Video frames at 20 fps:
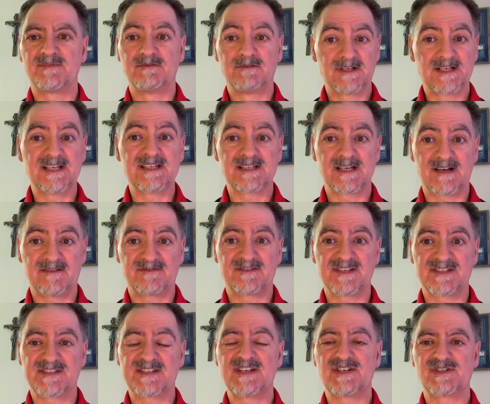really tough
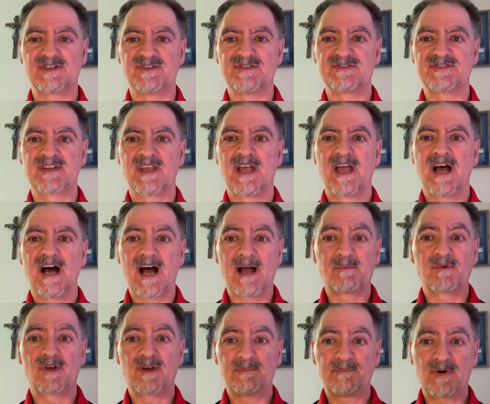decisions.
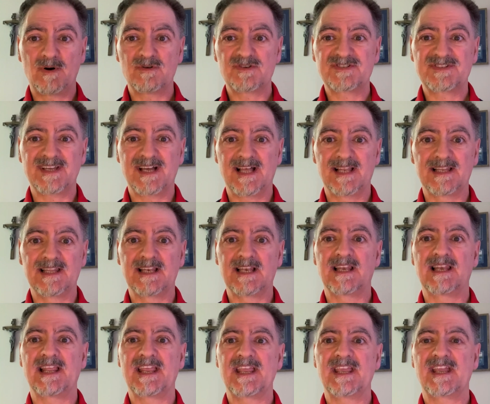I'm going to post a
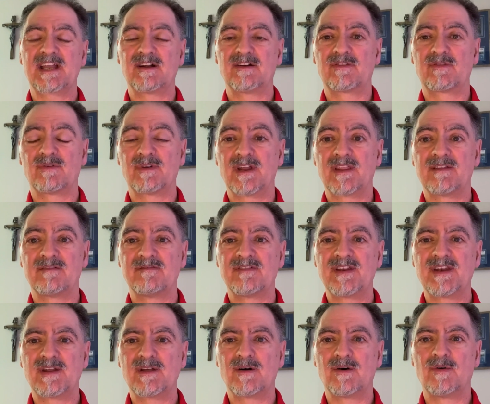little link here to another
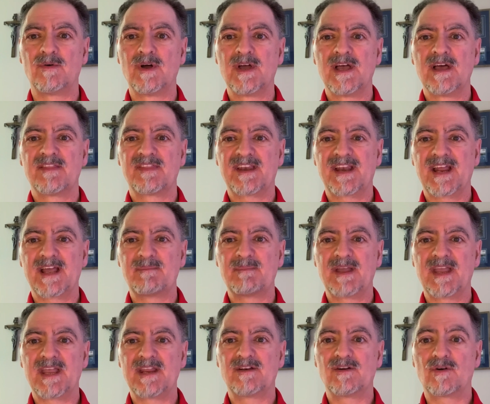video that I
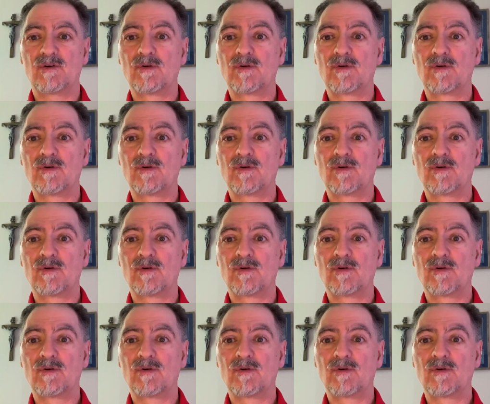made